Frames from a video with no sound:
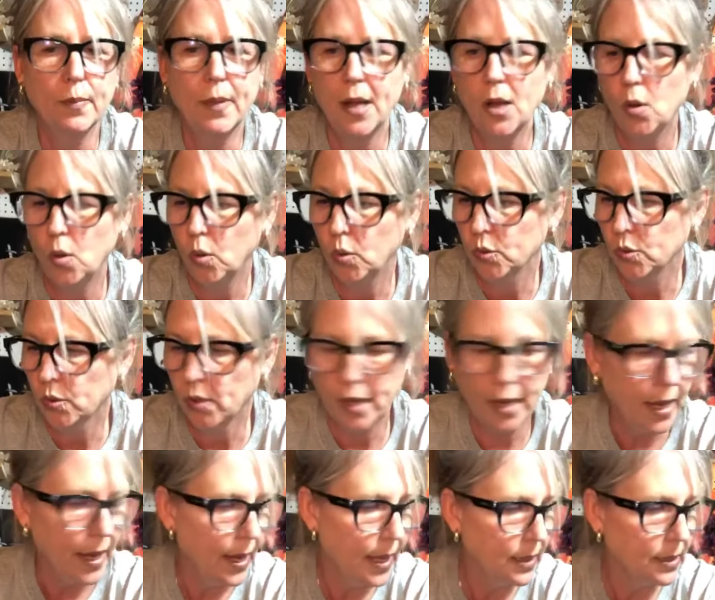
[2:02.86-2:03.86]
my holes are
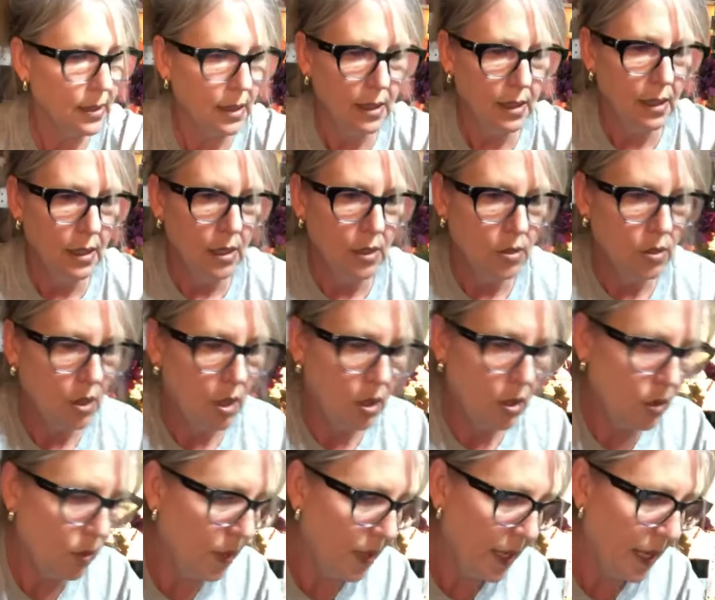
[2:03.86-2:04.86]
at. So I'll
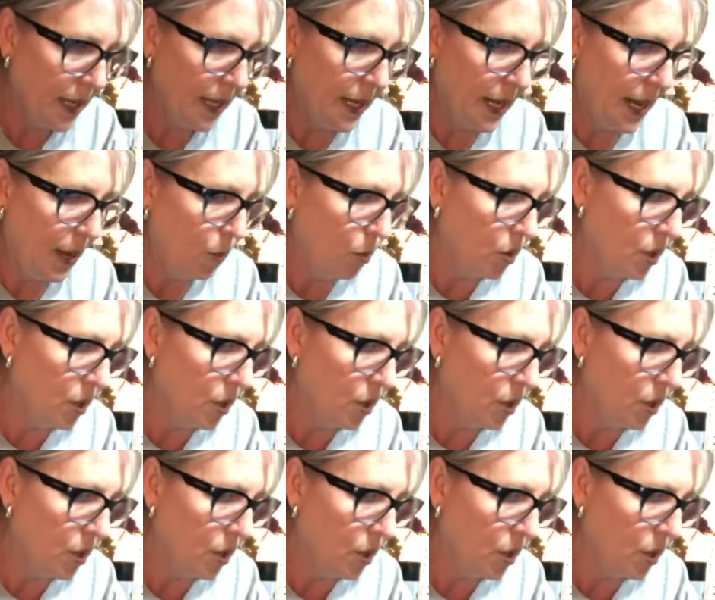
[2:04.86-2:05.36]
go ahead and I will